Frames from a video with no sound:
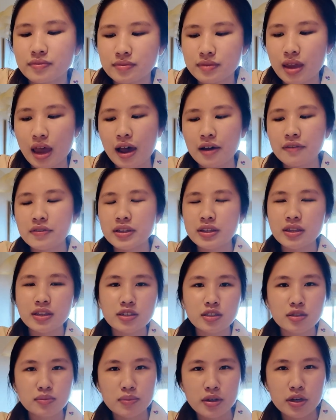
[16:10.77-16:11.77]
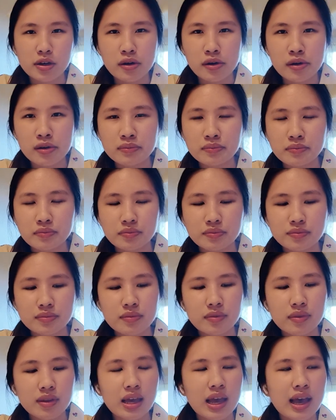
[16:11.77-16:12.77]
having this meal
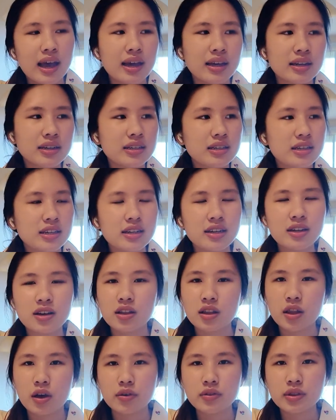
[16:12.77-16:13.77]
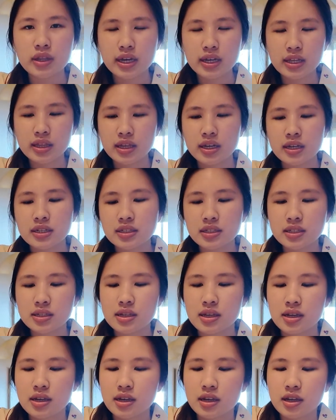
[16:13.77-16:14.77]
and eating alone like this,
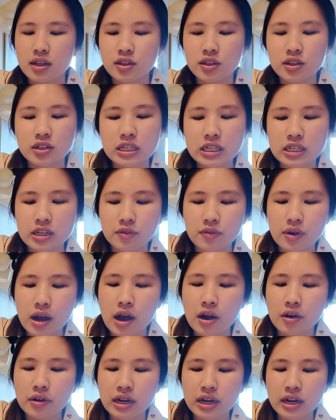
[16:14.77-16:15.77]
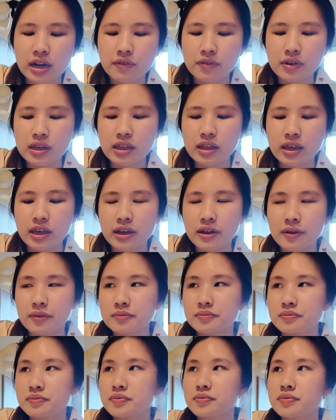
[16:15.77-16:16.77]
looking around at everything,
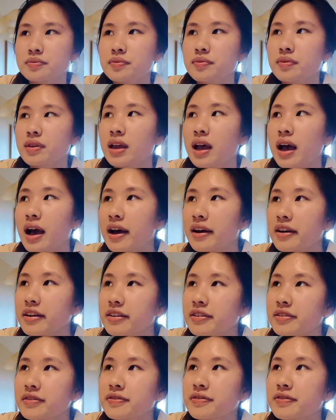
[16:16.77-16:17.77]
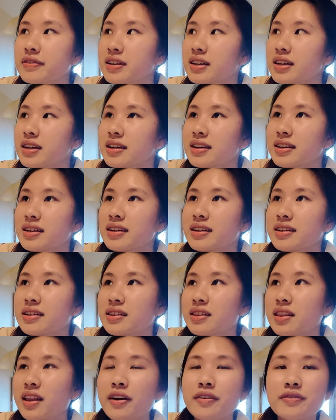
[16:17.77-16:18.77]
I've
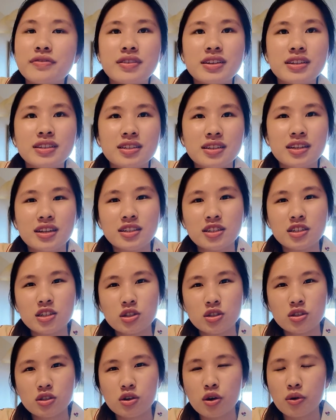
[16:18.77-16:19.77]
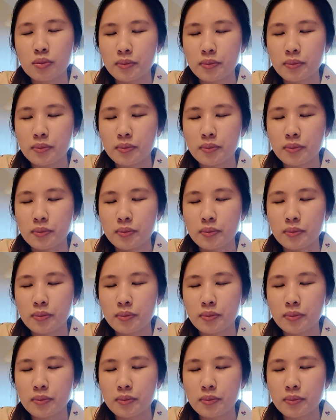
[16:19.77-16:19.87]
loved this kitchen so